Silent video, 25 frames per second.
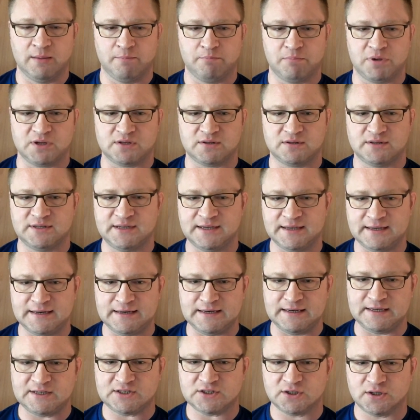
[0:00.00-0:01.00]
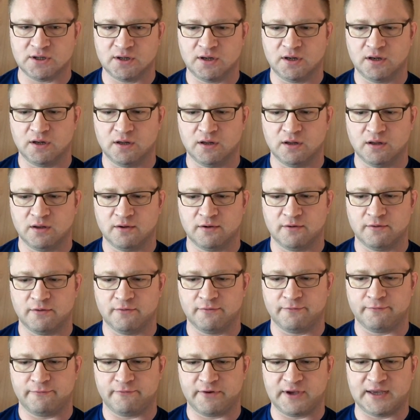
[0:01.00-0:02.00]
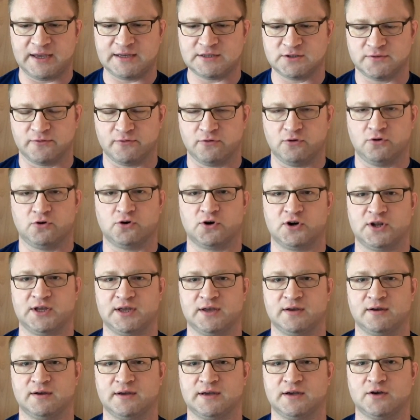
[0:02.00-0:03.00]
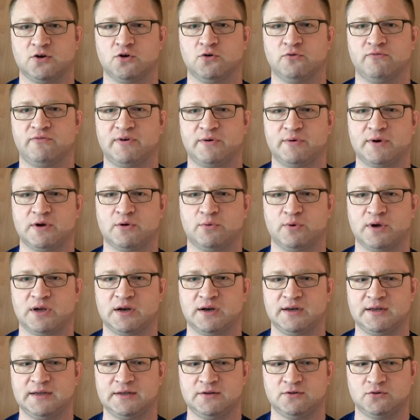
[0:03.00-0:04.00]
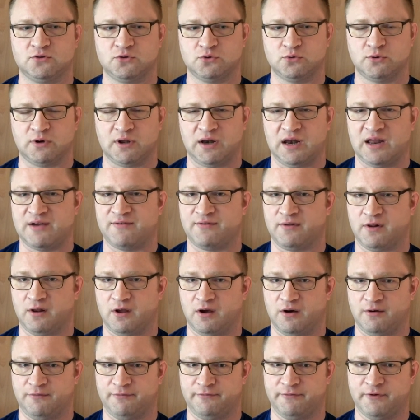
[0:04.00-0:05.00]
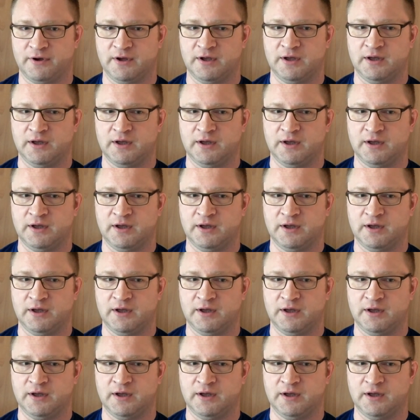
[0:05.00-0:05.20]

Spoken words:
But the initial phase of learning can go very quickly to a level of